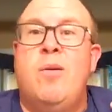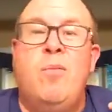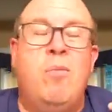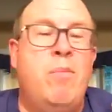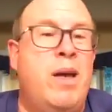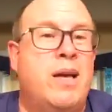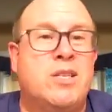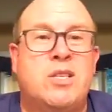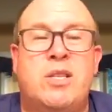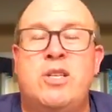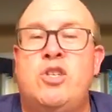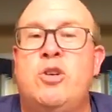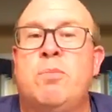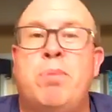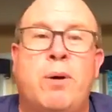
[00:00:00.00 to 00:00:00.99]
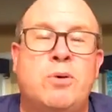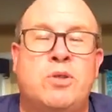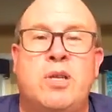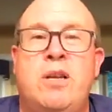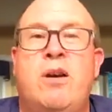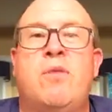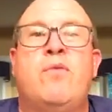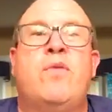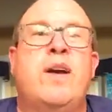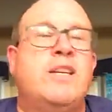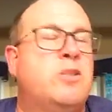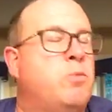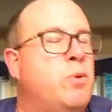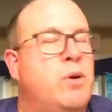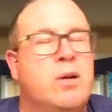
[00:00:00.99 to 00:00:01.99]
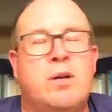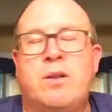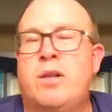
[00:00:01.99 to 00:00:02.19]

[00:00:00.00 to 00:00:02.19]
mess that you're posting on Facebook,